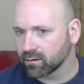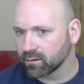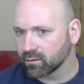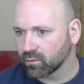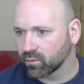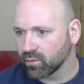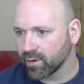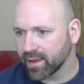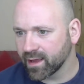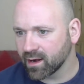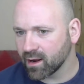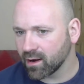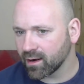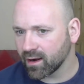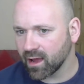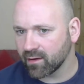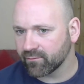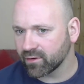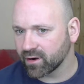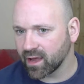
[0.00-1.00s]
We don't
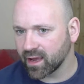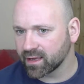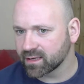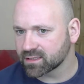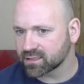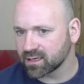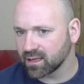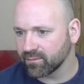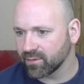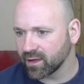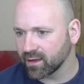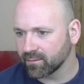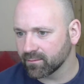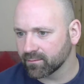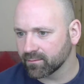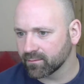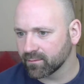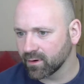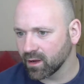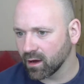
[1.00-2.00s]
have an age limit,
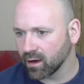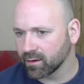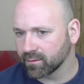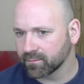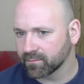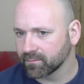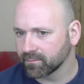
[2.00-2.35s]
no.